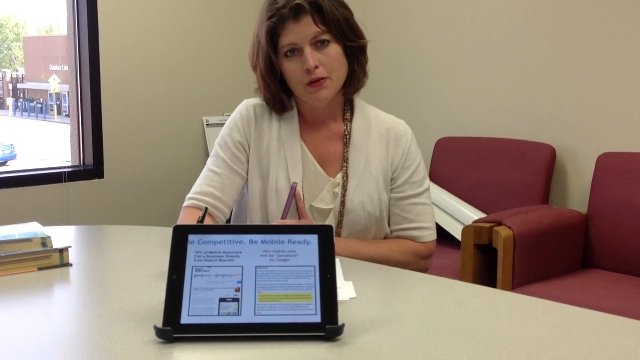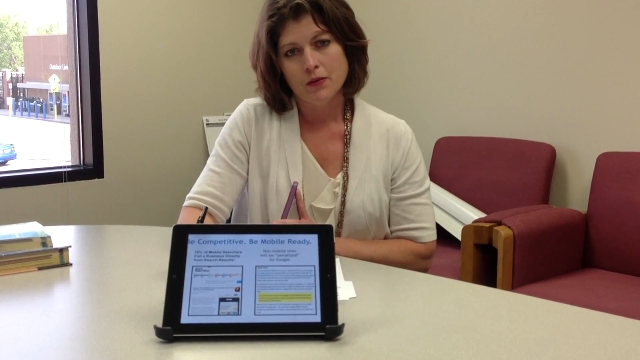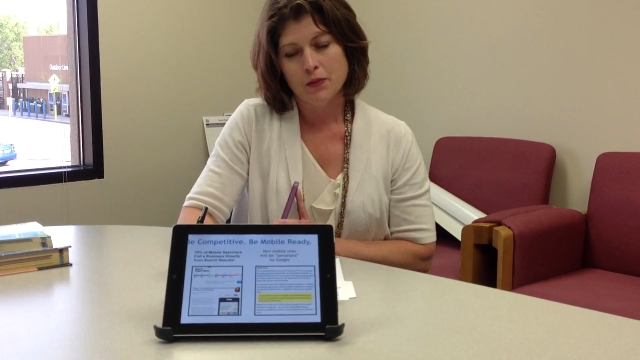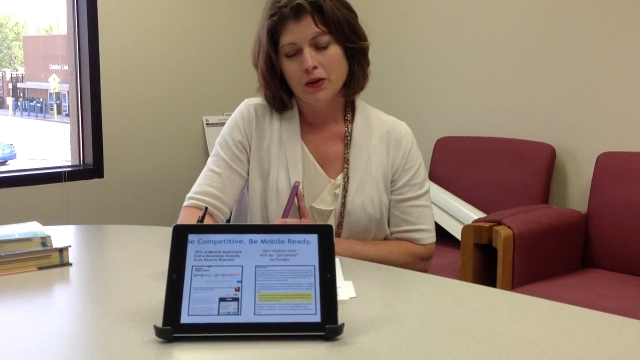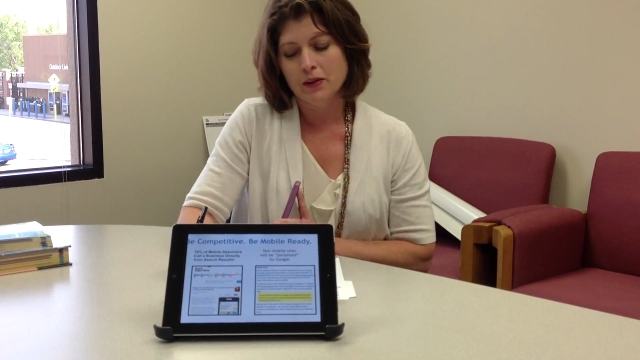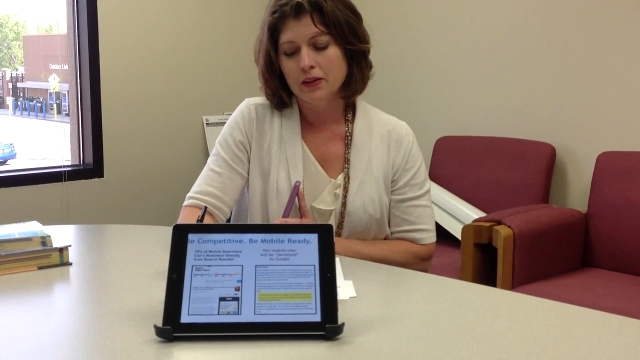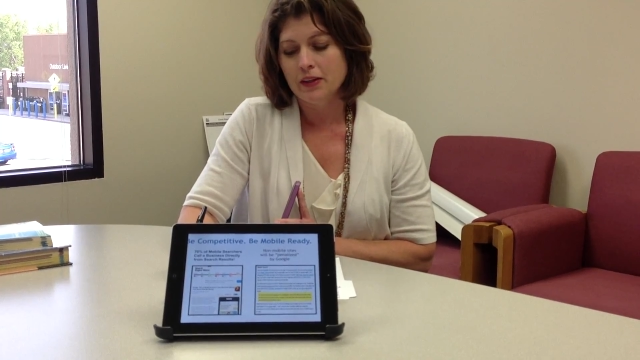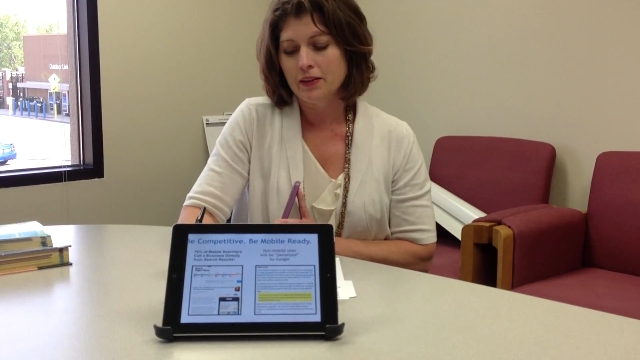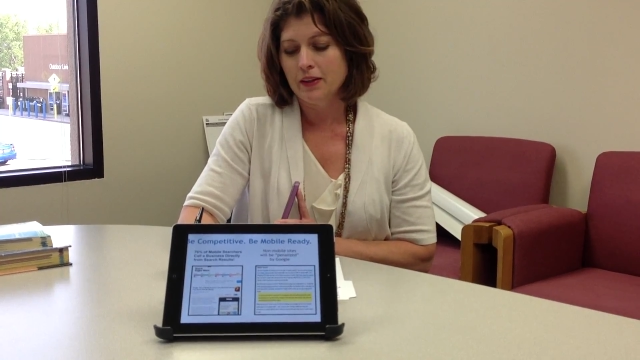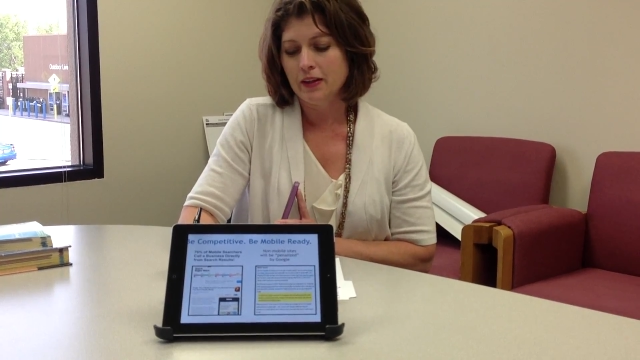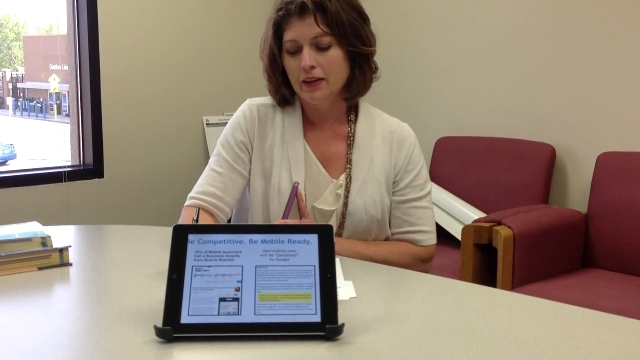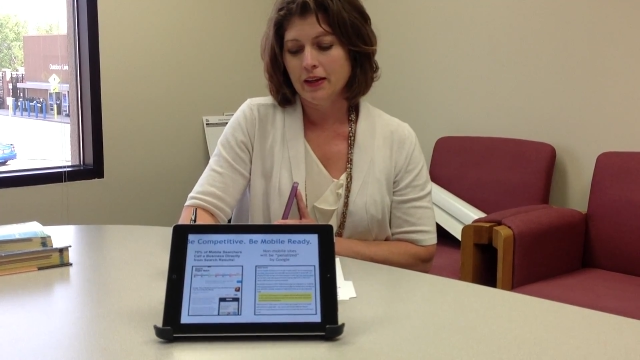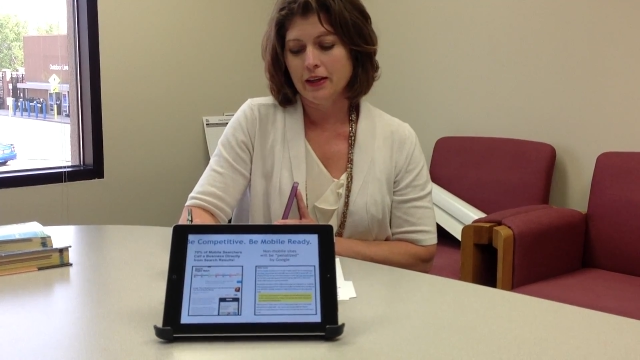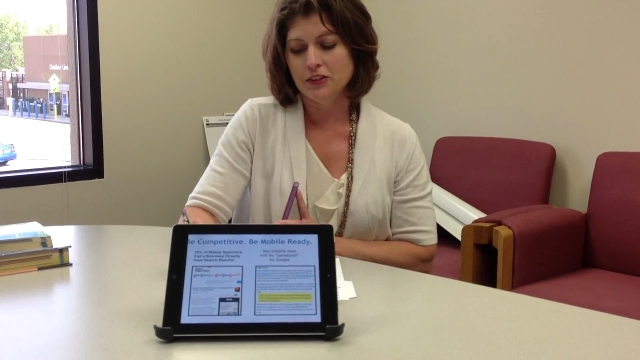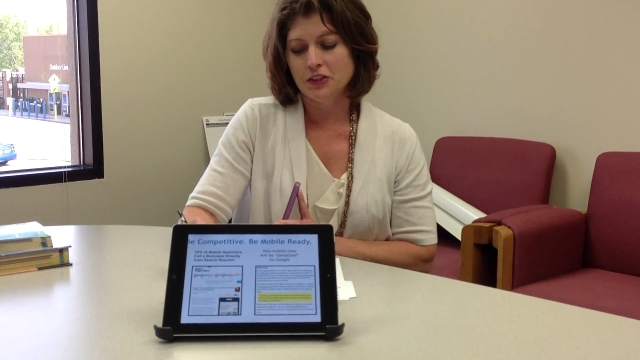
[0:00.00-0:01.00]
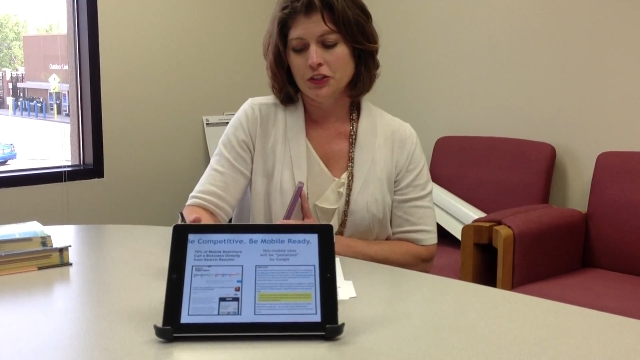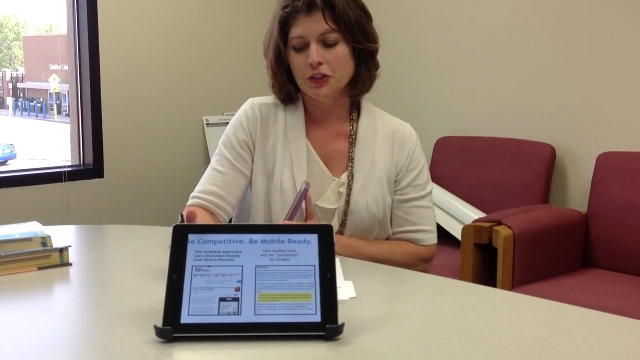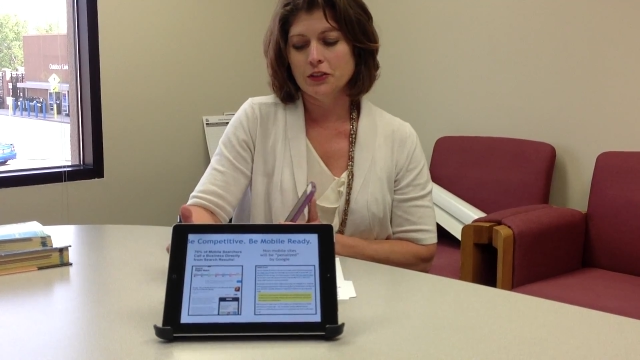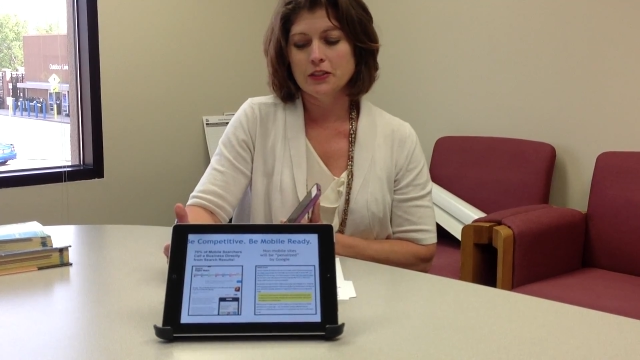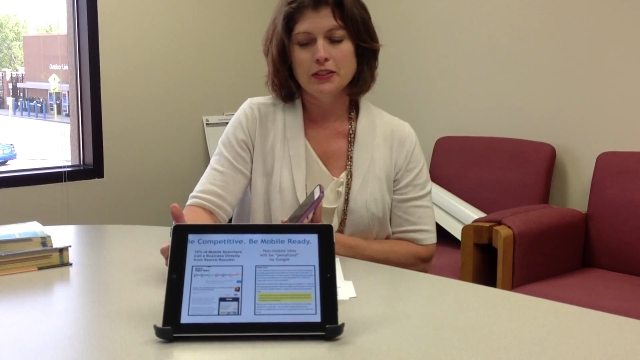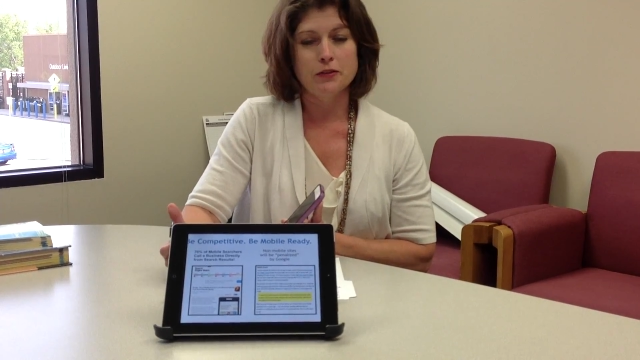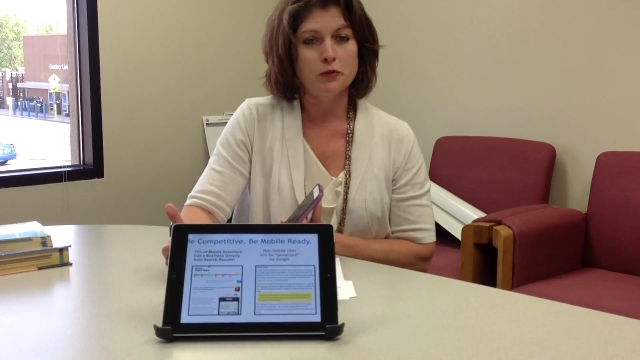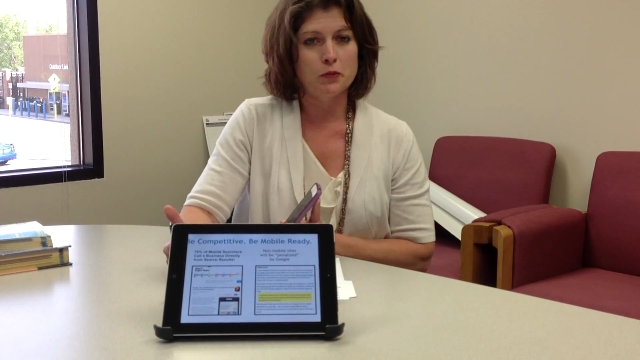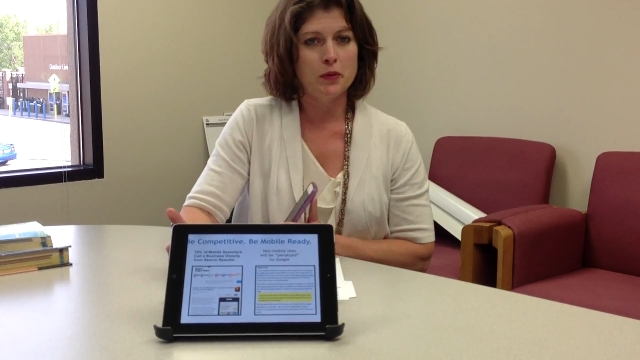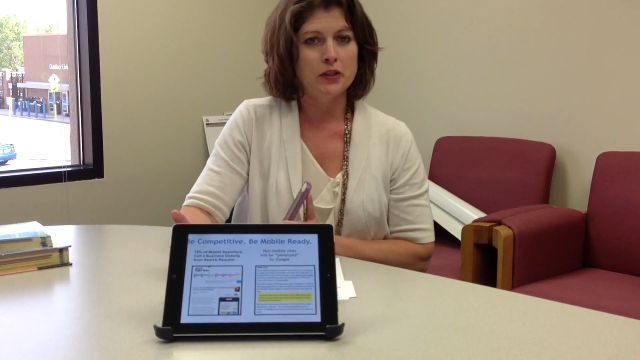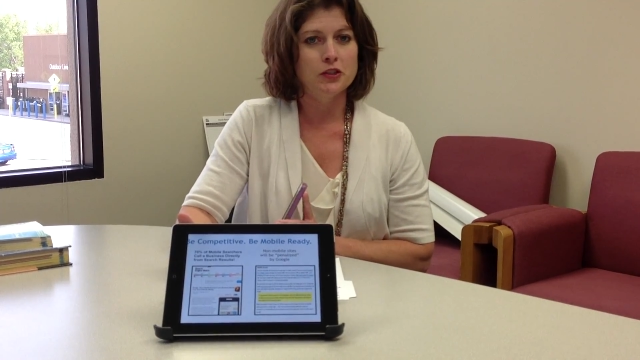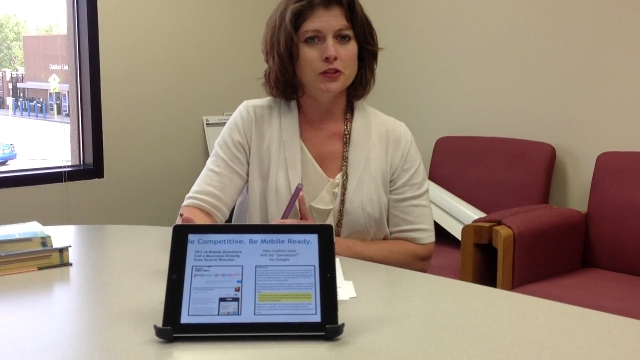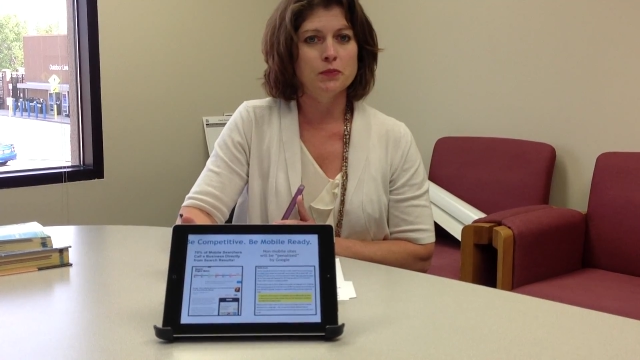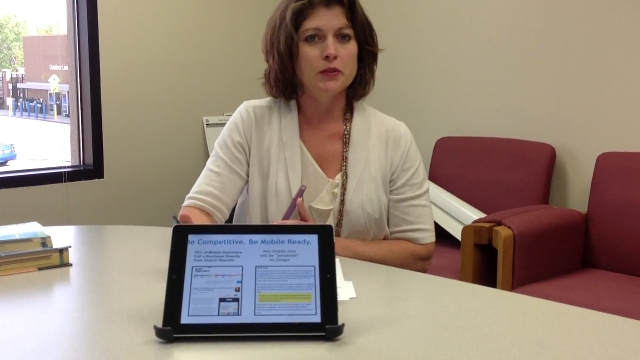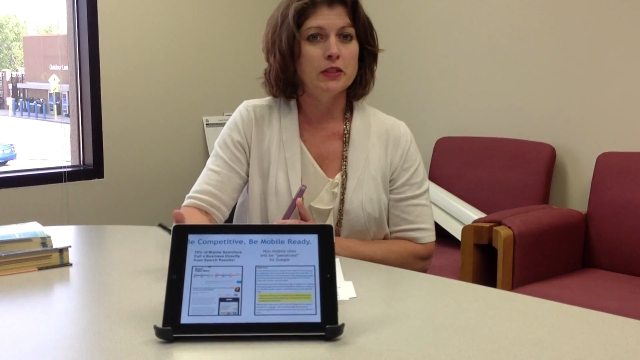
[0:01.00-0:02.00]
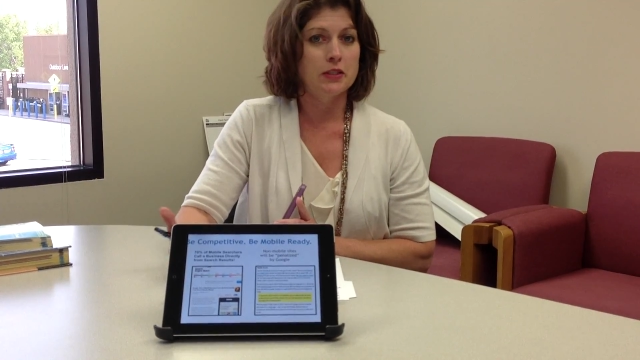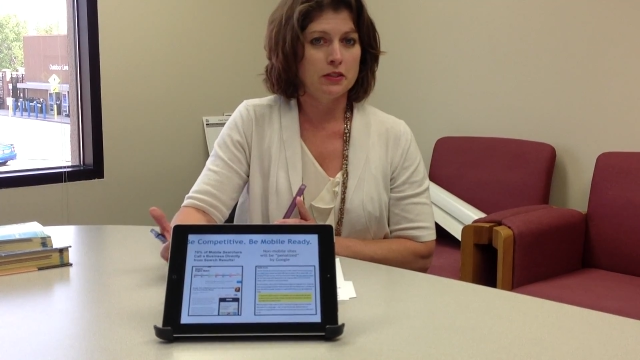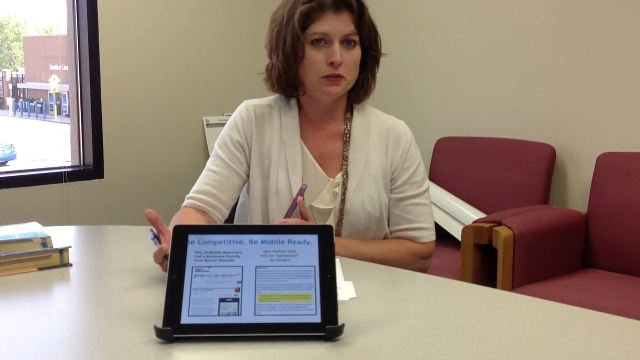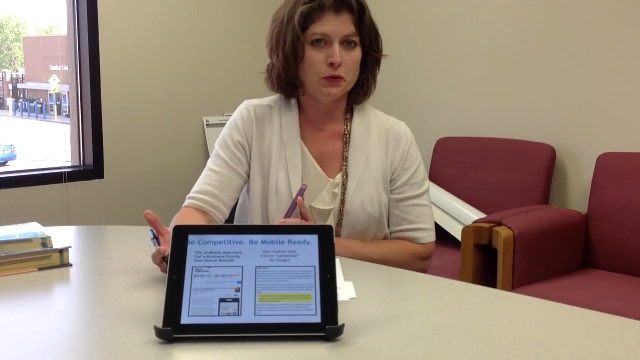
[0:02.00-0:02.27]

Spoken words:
Well, and I share this information because